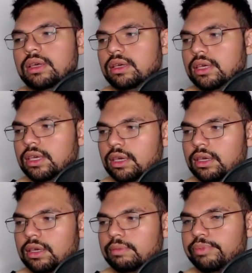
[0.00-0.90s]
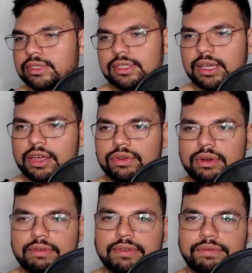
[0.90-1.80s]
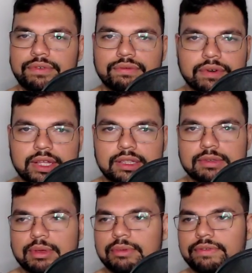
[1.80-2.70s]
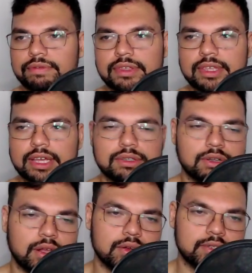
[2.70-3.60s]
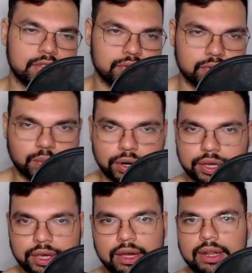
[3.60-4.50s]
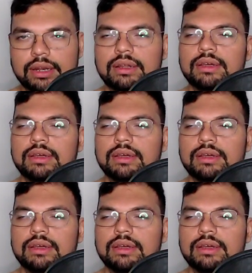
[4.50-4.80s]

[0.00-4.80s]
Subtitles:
He puts together a few friends, maybe $50,000, and starts working on it.